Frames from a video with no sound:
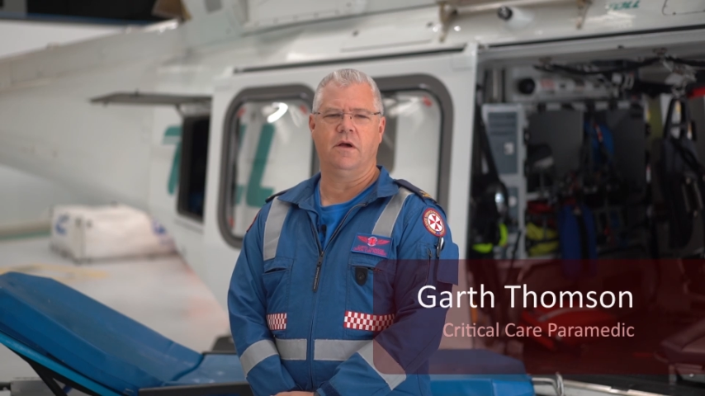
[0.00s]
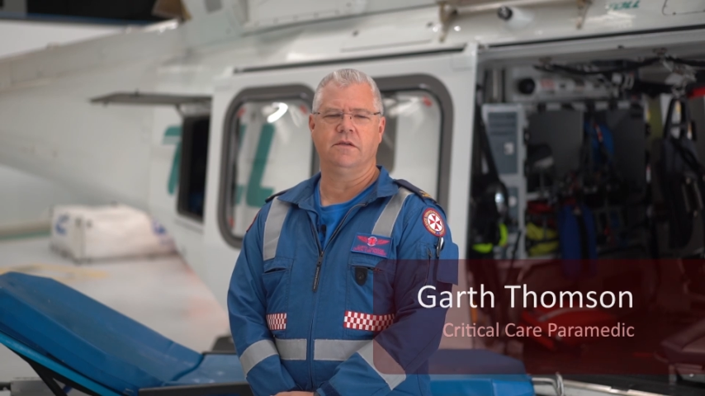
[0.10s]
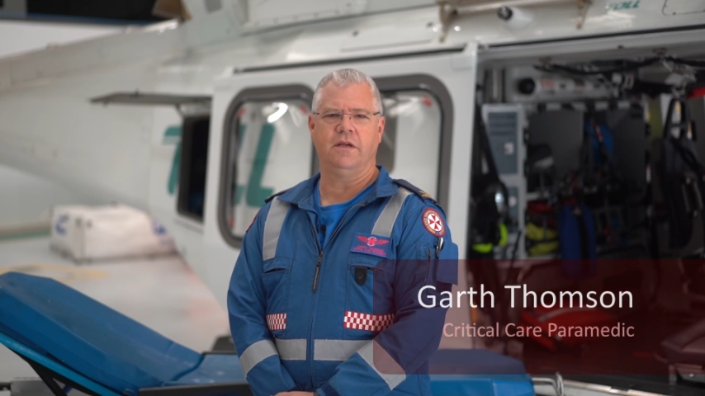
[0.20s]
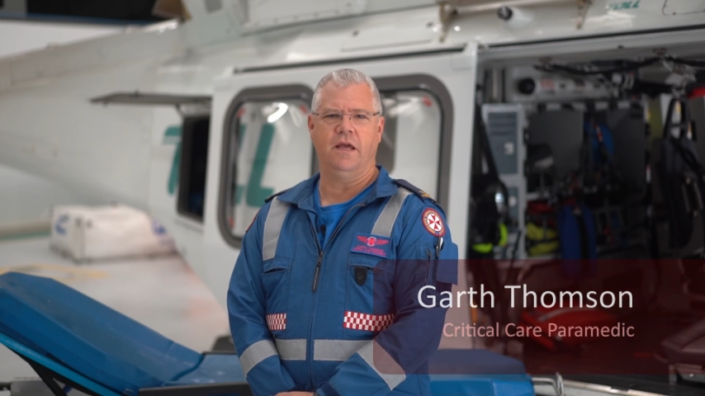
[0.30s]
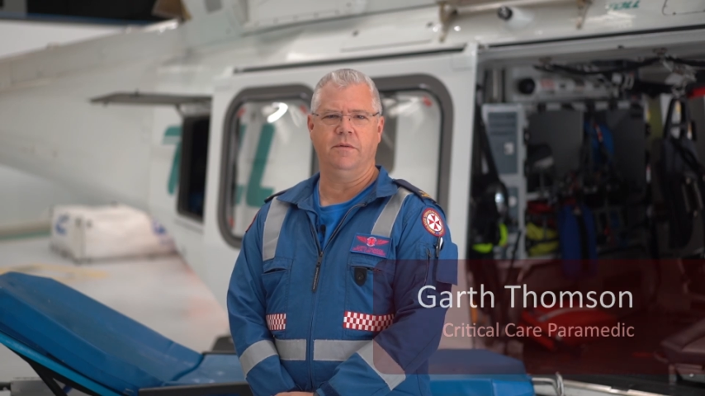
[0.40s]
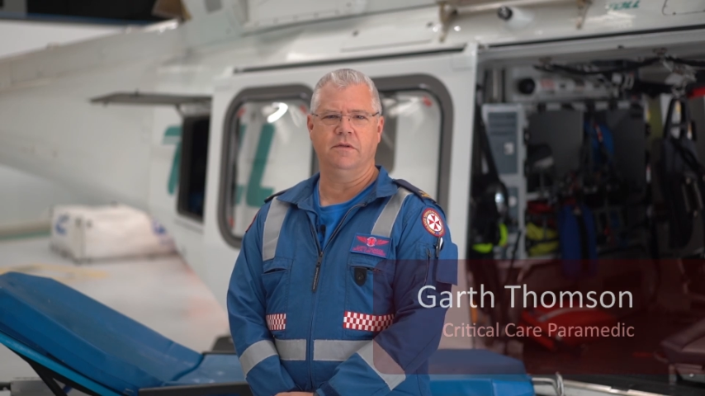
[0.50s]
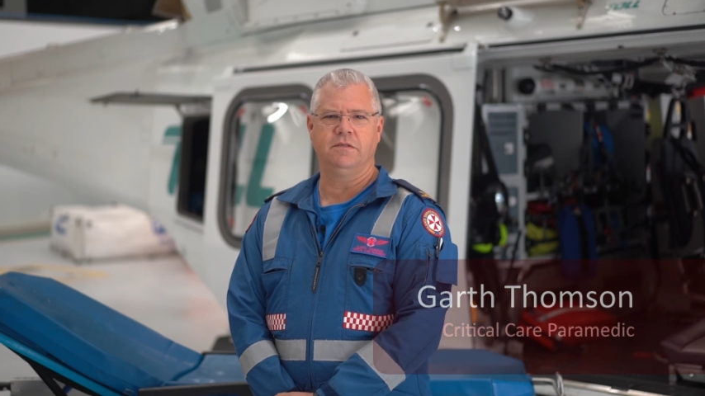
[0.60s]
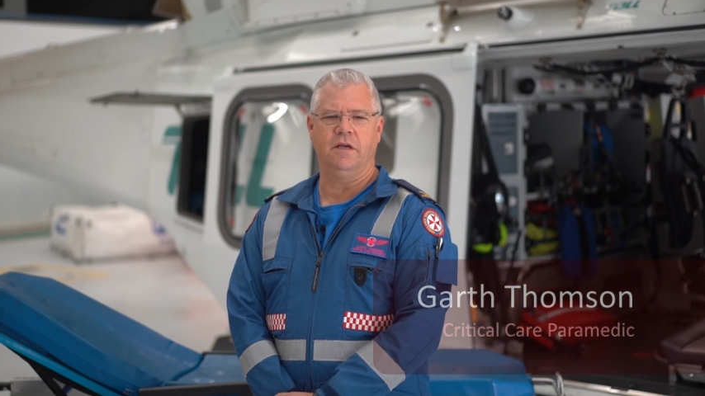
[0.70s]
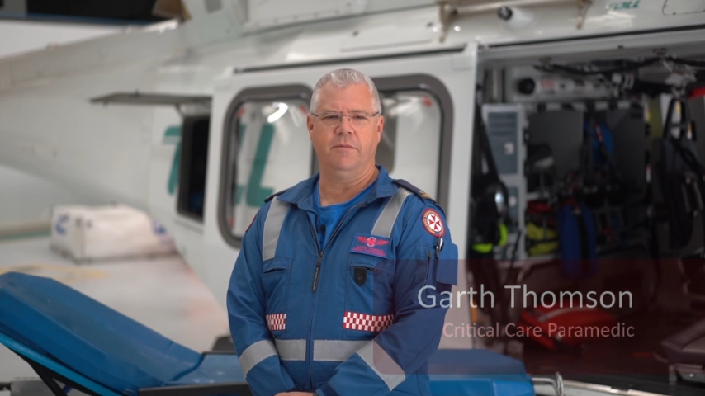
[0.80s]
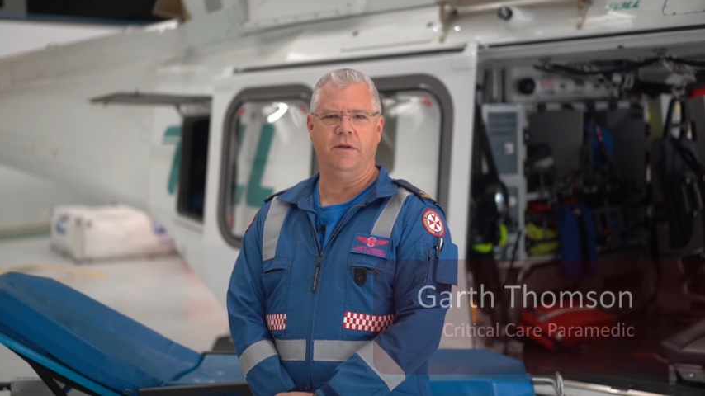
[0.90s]
Wales
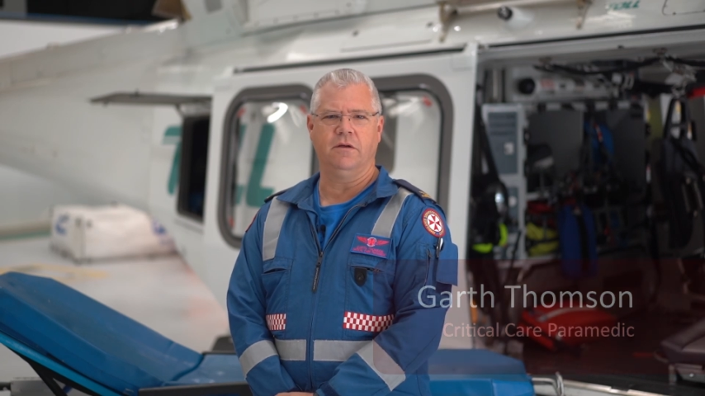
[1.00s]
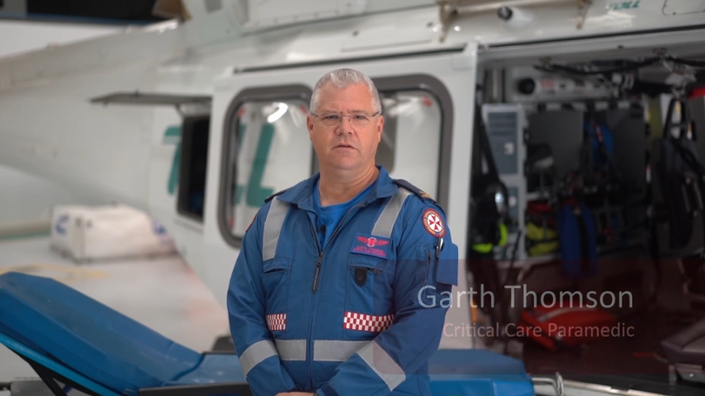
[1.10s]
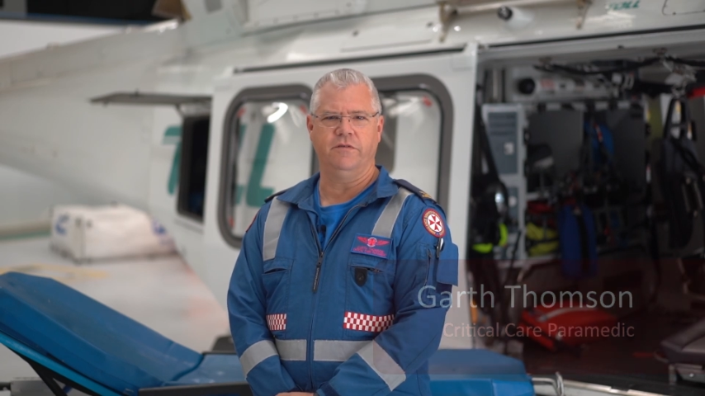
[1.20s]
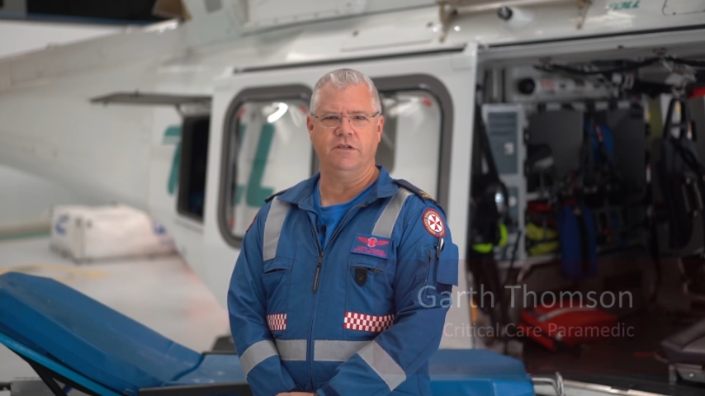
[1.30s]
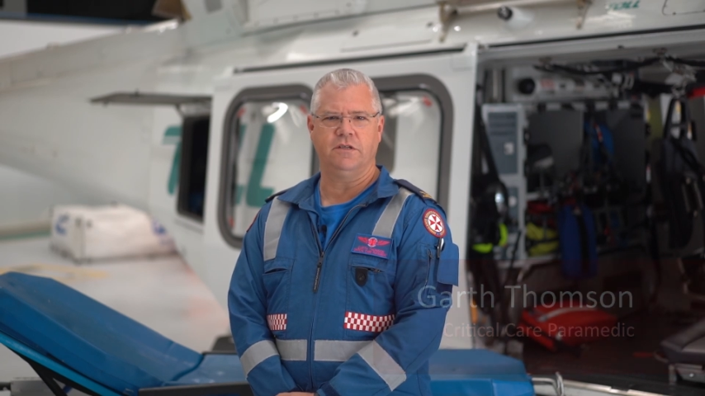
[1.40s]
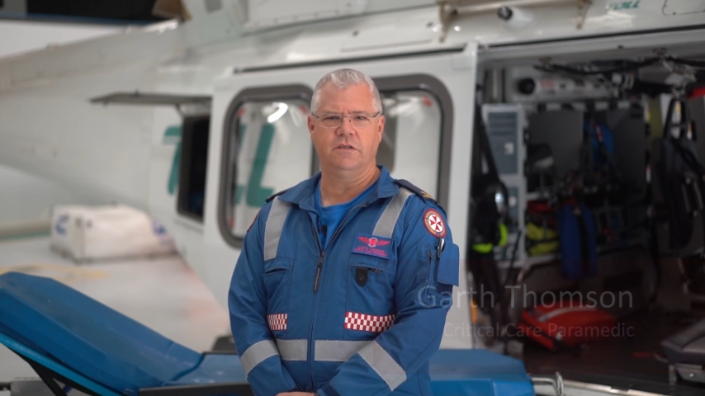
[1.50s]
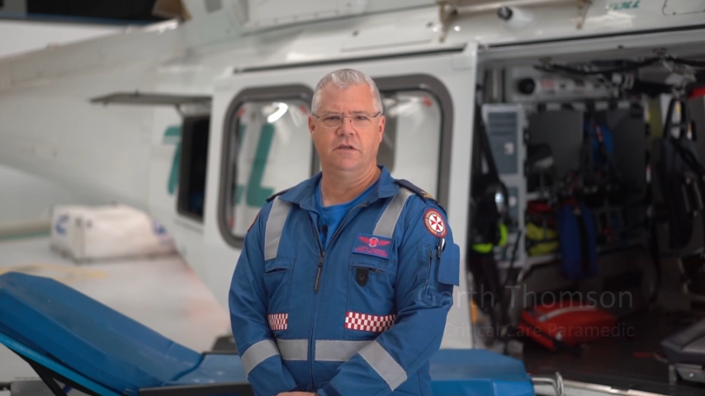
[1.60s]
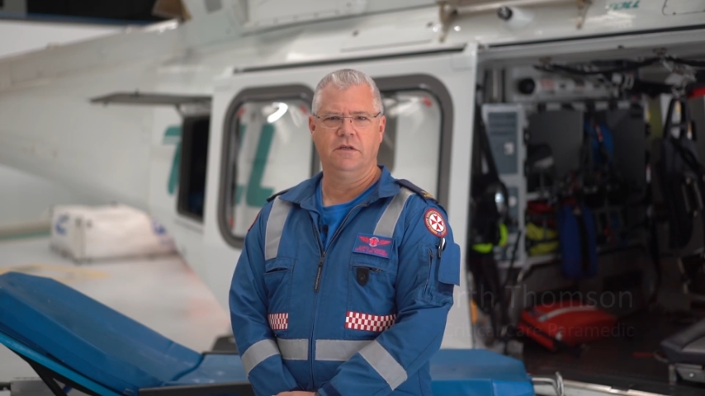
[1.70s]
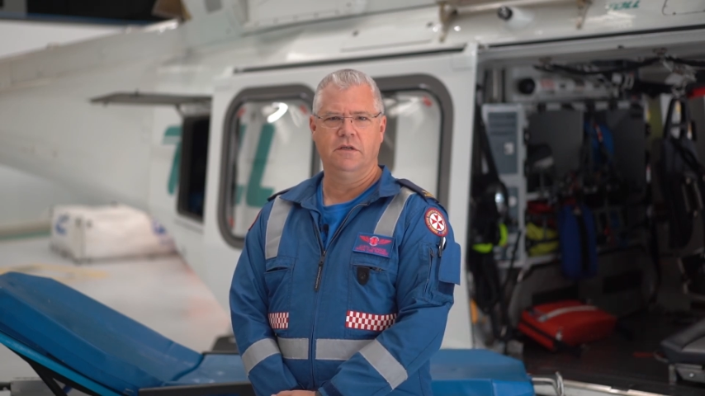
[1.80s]
Ambulance Air Medical Division.